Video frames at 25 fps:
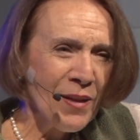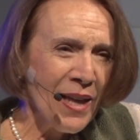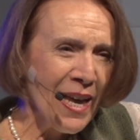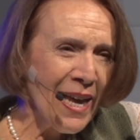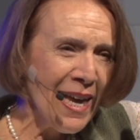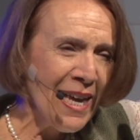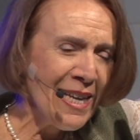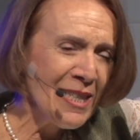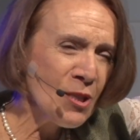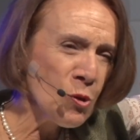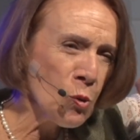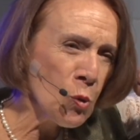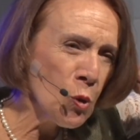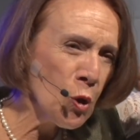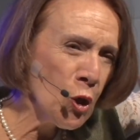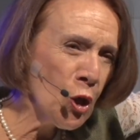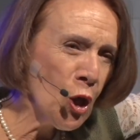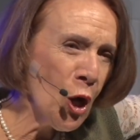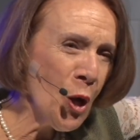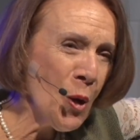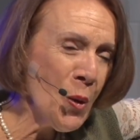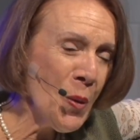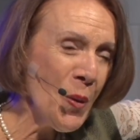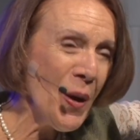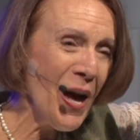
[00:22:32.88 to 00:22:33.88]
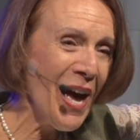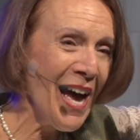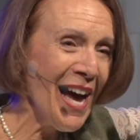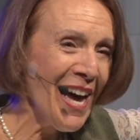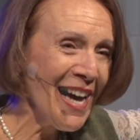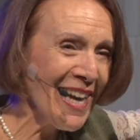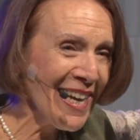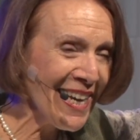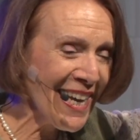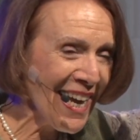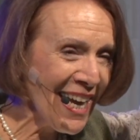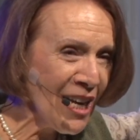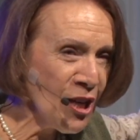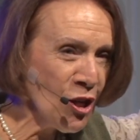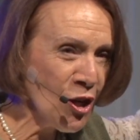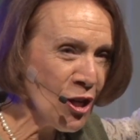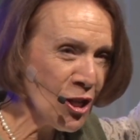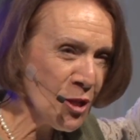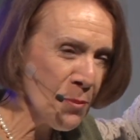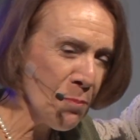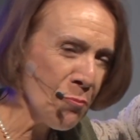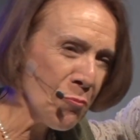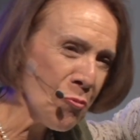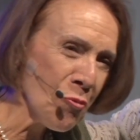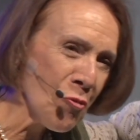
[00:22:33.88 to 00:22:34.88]
And although I
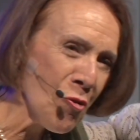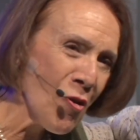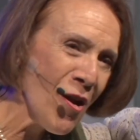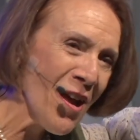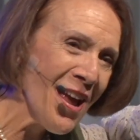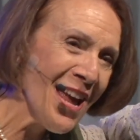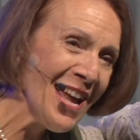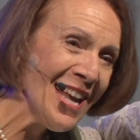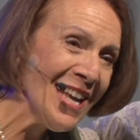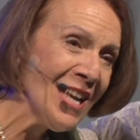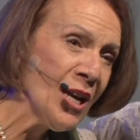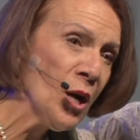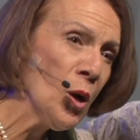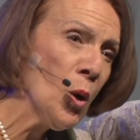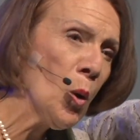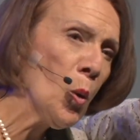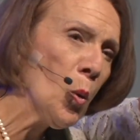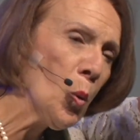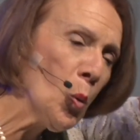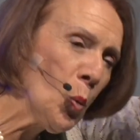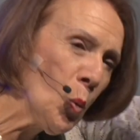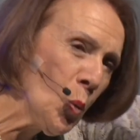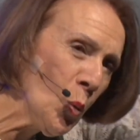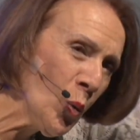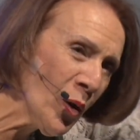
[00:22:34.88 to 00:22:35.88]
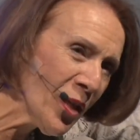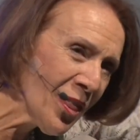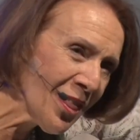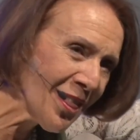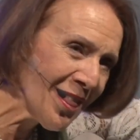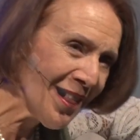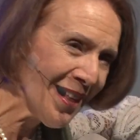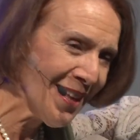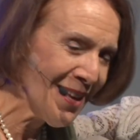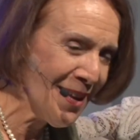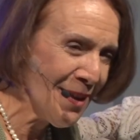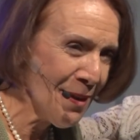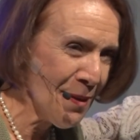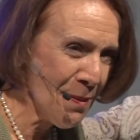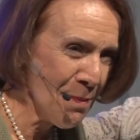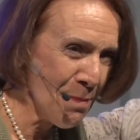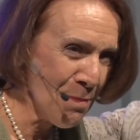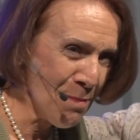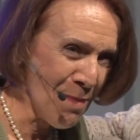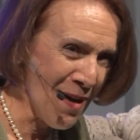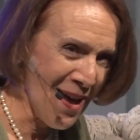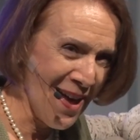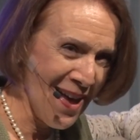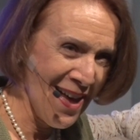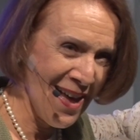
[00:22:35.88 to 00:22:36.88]
cannot pray with
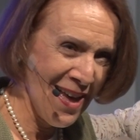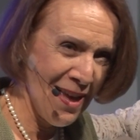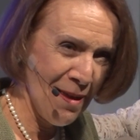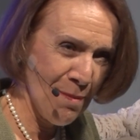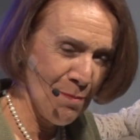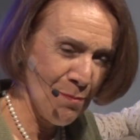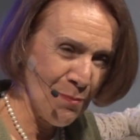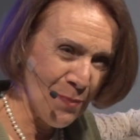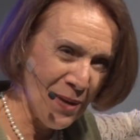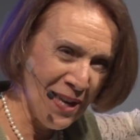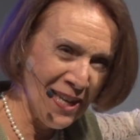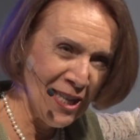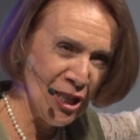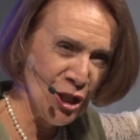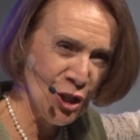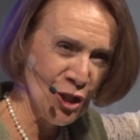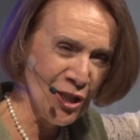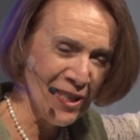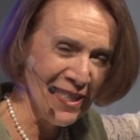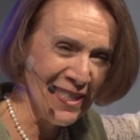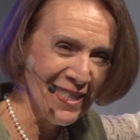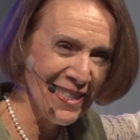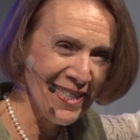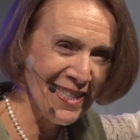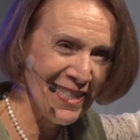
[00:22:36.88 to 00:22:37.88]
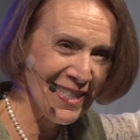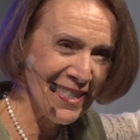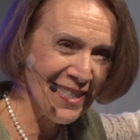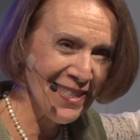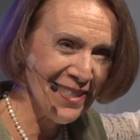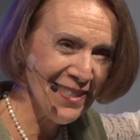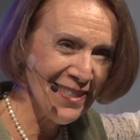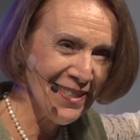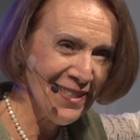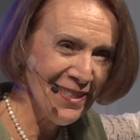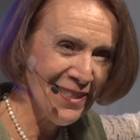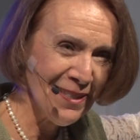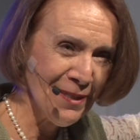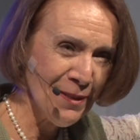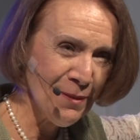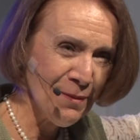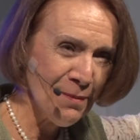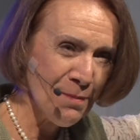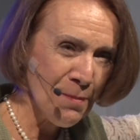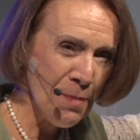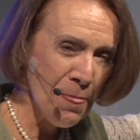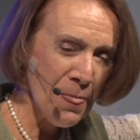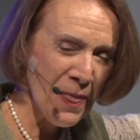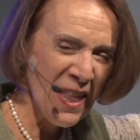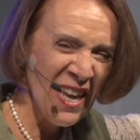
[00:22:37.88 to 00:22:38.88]
my patients,
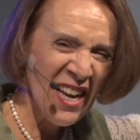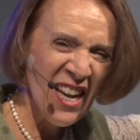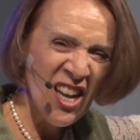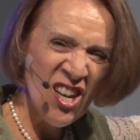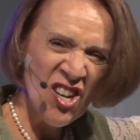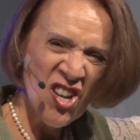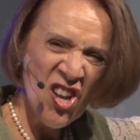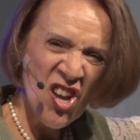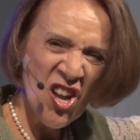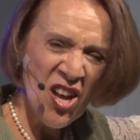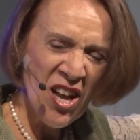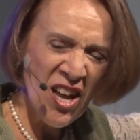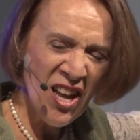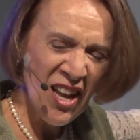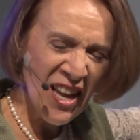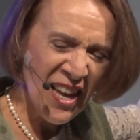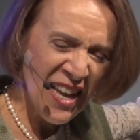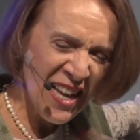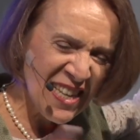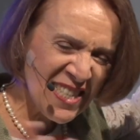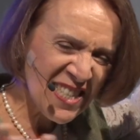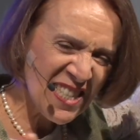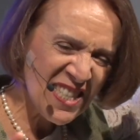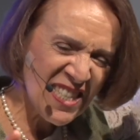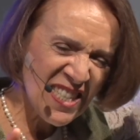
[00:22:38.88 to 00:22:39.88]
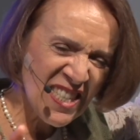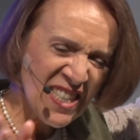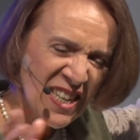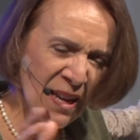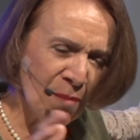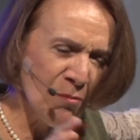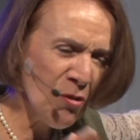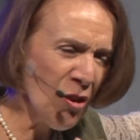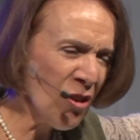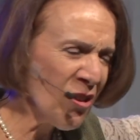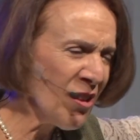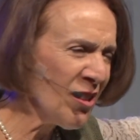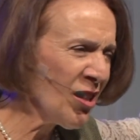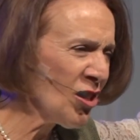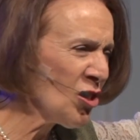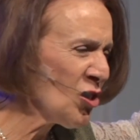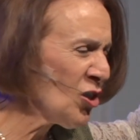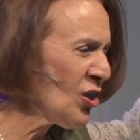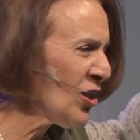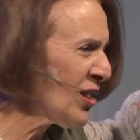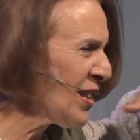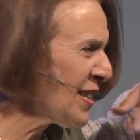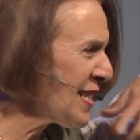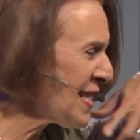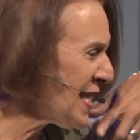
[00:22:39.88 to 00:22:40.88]
and I know, as I said, I'm long in the
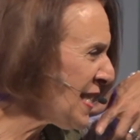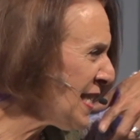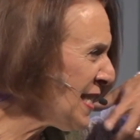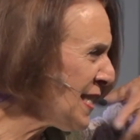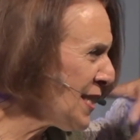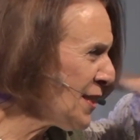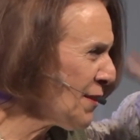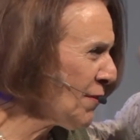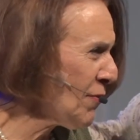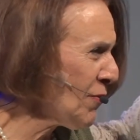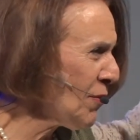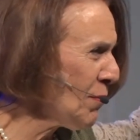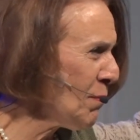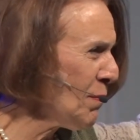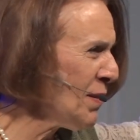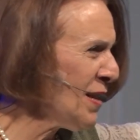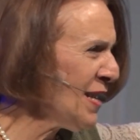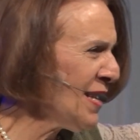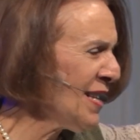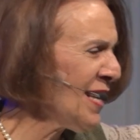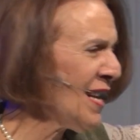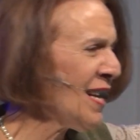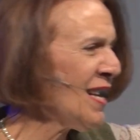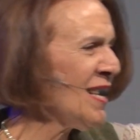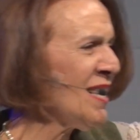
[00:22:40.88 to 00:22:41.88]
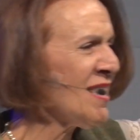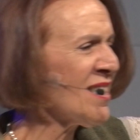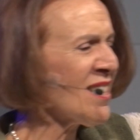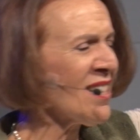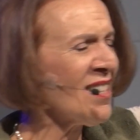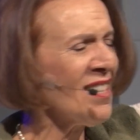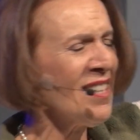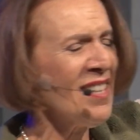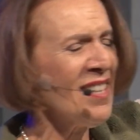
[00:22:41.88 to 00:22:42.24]
tooth, it's easier for me as